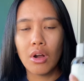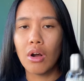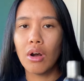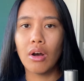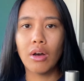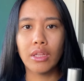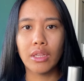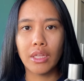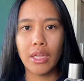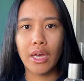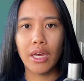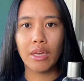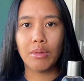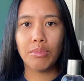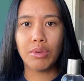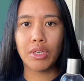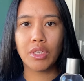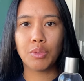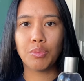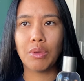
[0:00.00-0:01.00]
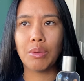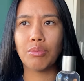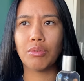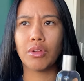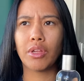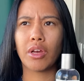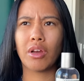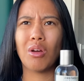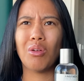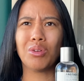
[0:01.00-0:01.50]
online because people are
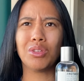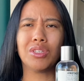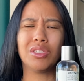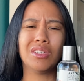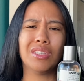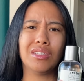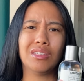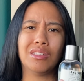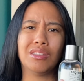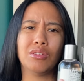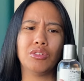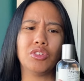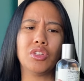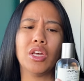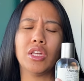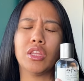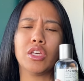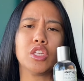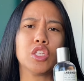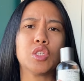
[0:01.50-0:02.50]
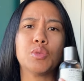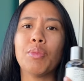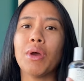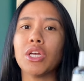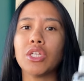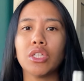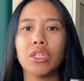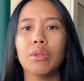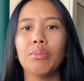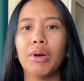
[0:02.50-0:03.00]
like, oh, it's it's there's nothing
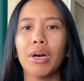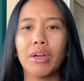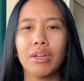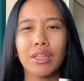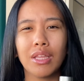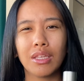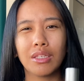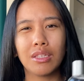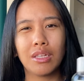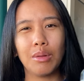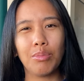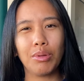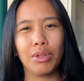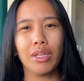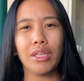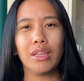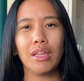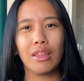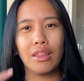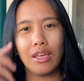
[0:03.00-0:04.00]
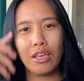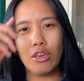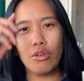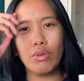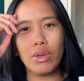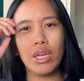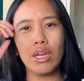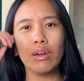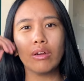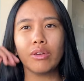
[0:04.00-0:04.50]
special about it. That's typically the thing you
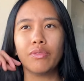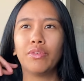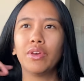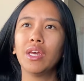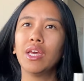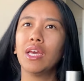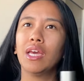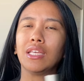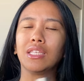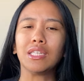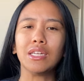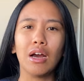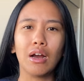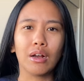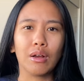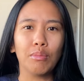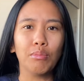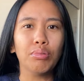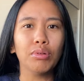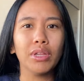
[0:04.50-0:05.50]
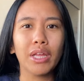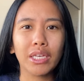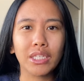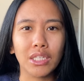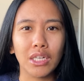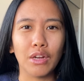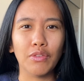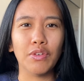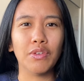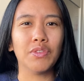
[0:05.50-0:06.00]
hear. If it's not complex
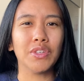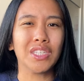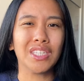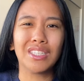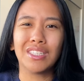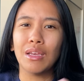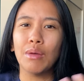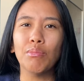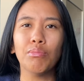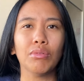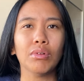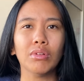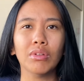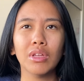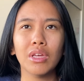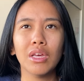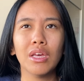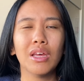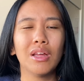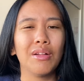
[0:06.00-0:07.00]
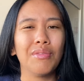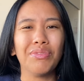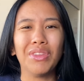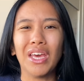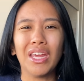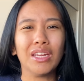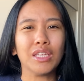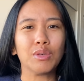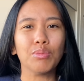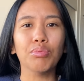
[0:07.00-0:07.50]
enough, if it's simple,
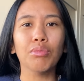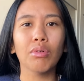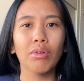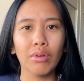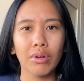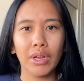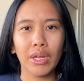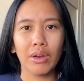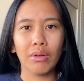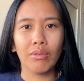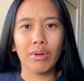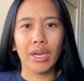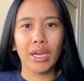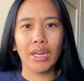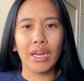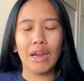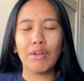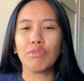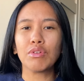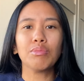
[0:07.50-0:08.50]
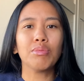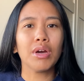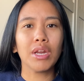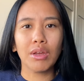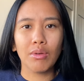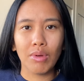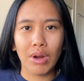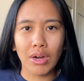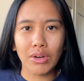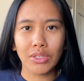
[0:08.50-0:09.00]
then it's boring, right? Everybody
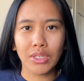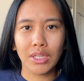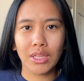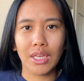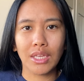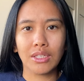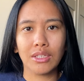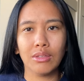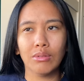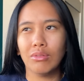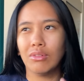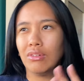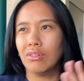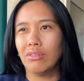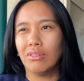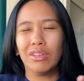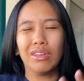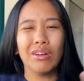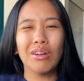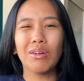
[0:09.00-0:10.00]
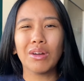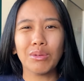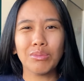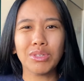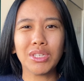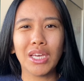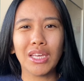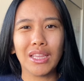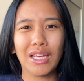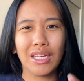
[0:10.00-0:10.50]
wears it. That's the you know what I'm
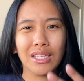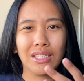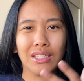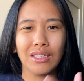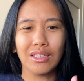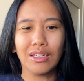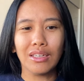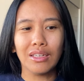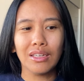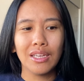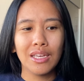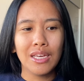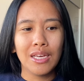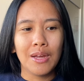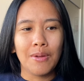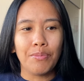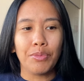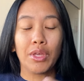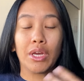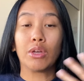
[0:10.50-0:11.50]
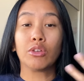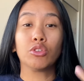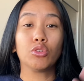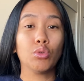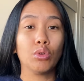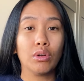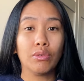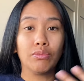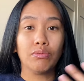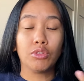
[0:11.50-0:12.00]
saying. That's the the
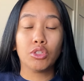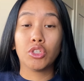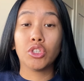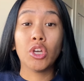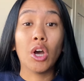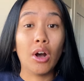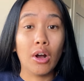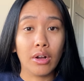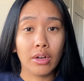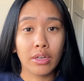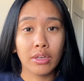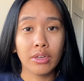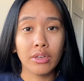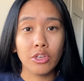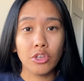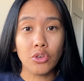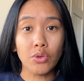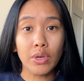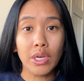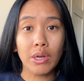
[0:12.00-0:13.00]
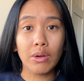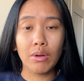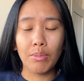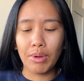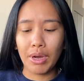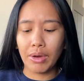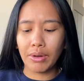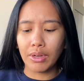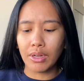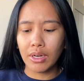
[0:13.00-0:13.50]
sort of talk you hear
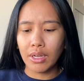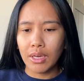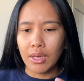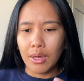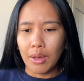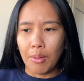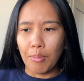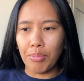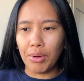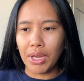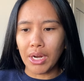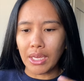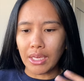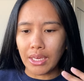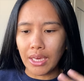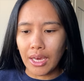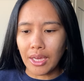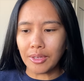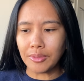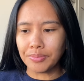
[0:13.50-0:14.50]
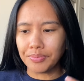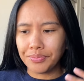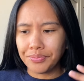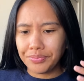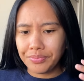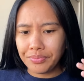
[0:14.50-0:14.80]
about it. But again,